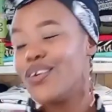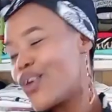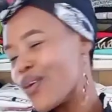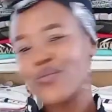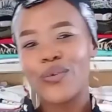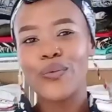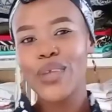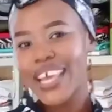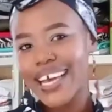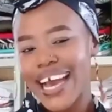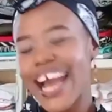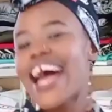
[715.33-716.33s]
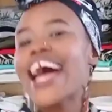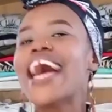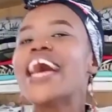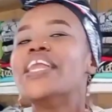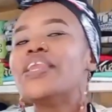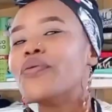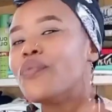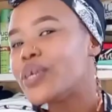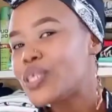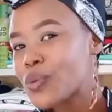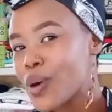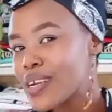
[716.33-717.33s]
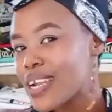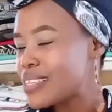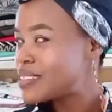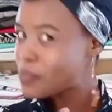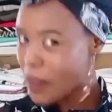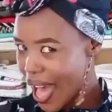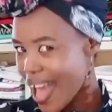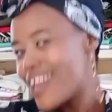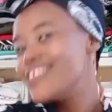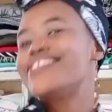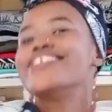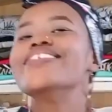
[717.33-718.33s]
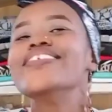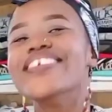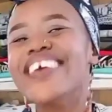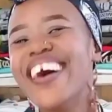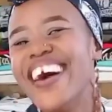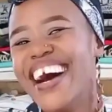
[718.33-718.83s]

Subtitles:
look of the week? And which one inspired you?